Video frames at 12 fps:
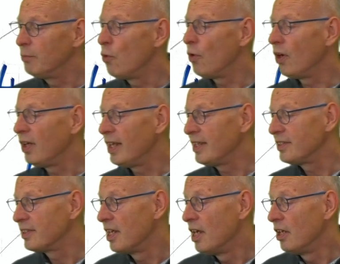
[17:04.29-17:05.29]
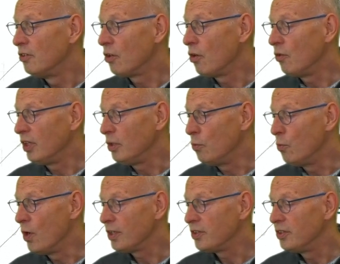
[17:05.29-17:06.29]
more or less not only
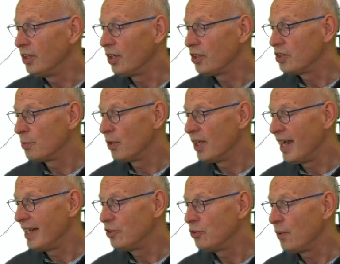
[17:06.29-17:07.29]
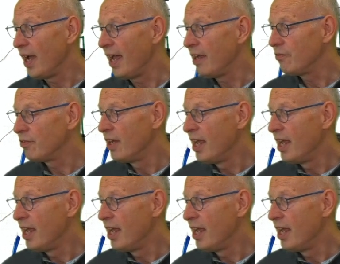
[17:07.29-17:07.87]
what the customer likes to have